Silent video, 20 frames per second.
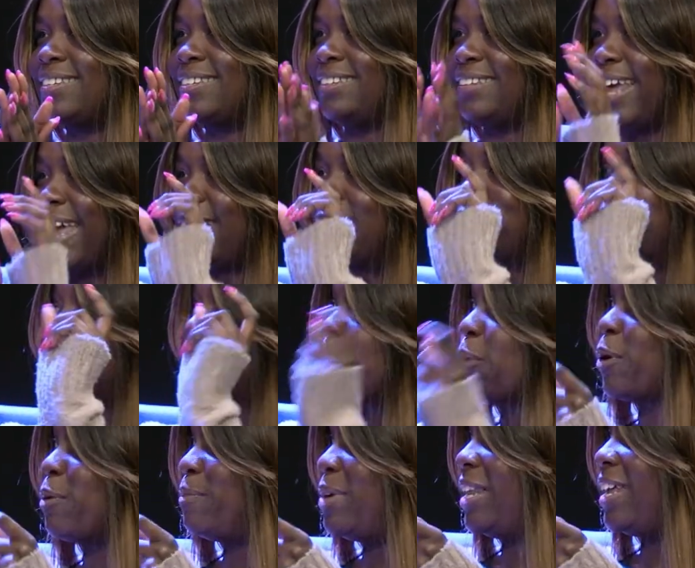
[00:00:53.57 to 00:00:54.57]
like
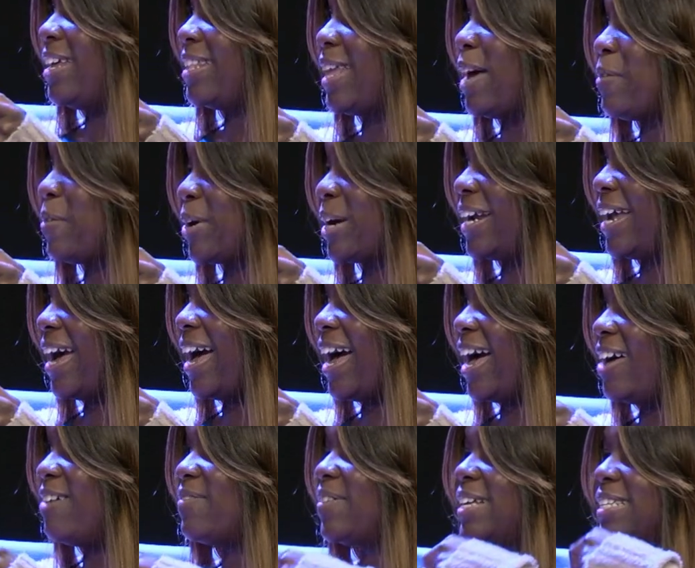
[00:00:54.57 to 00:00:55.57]
short meeting that we're gonna
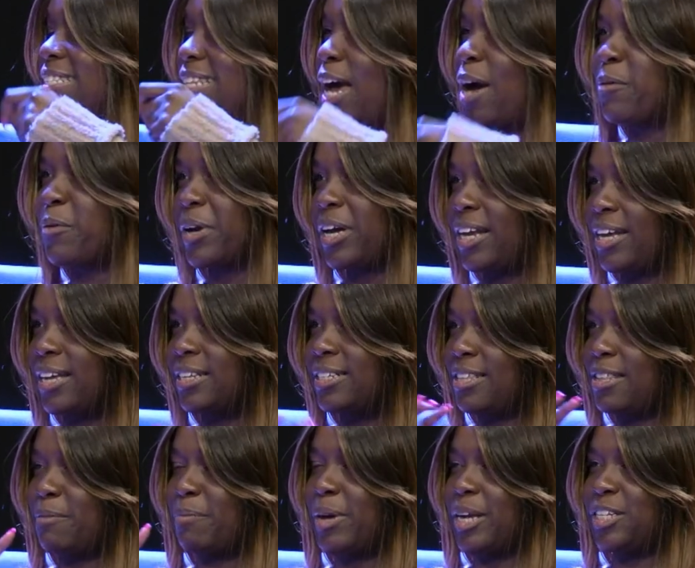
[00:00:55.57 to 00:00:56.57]
have because now we're getting into
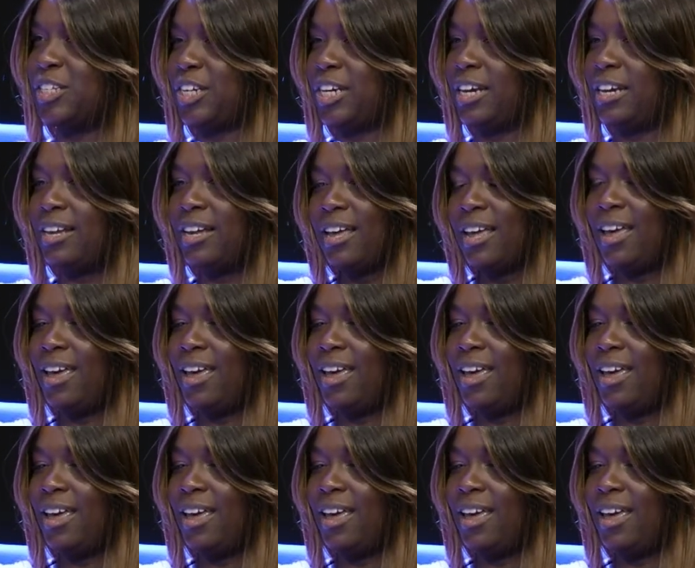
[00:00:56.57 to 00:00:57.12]
the budget